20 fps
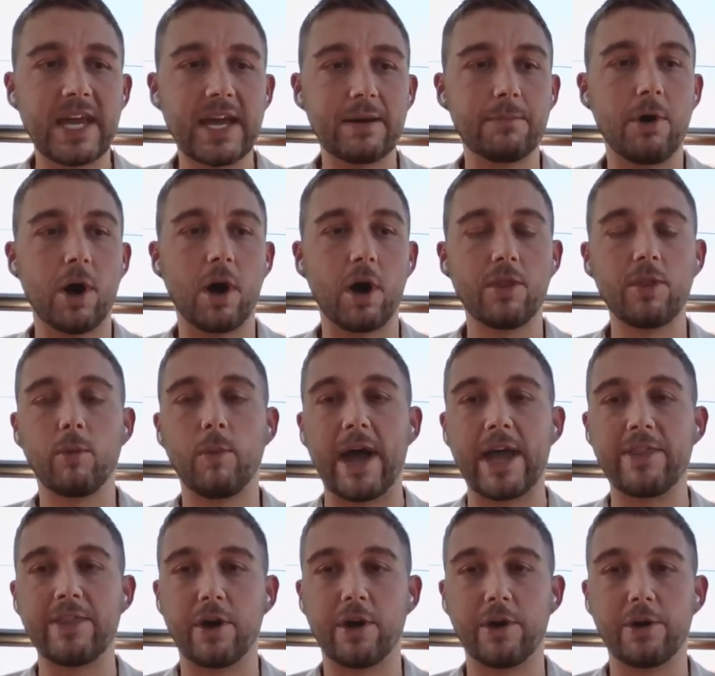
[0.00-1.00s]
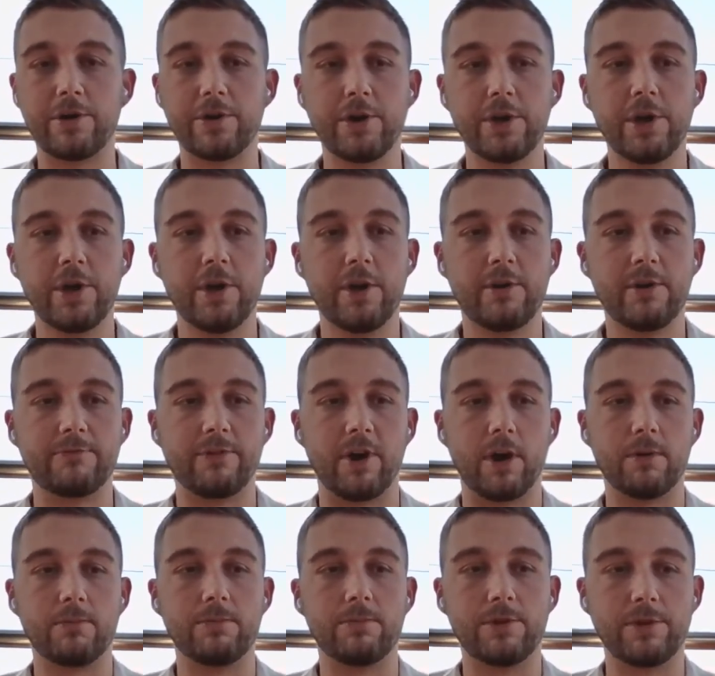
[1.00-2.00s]
Um, on the way though,
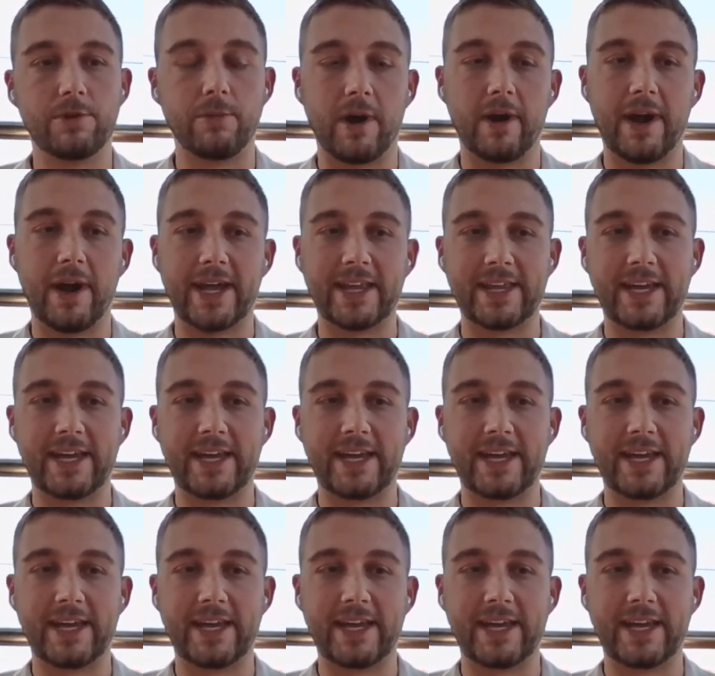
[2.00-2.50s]
Rob Nuwara